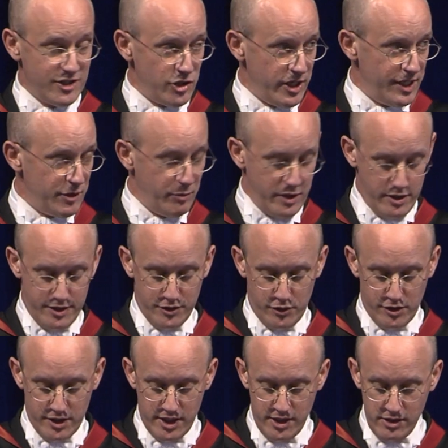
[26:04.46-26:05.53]
try to pass
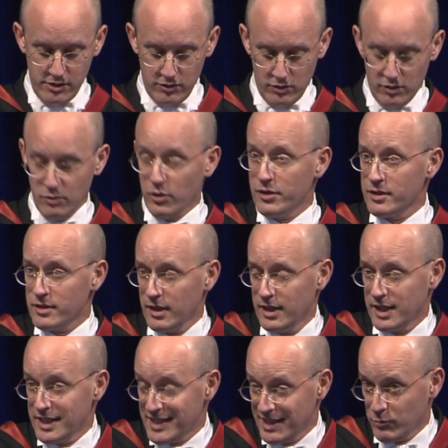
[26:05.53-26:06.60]
on to you what it
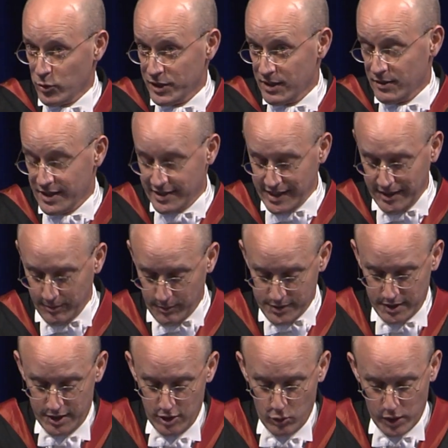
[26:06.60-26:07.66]
is, what seems
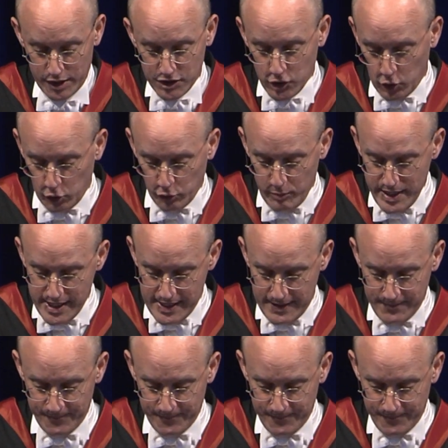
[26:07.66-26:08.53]
no one told me.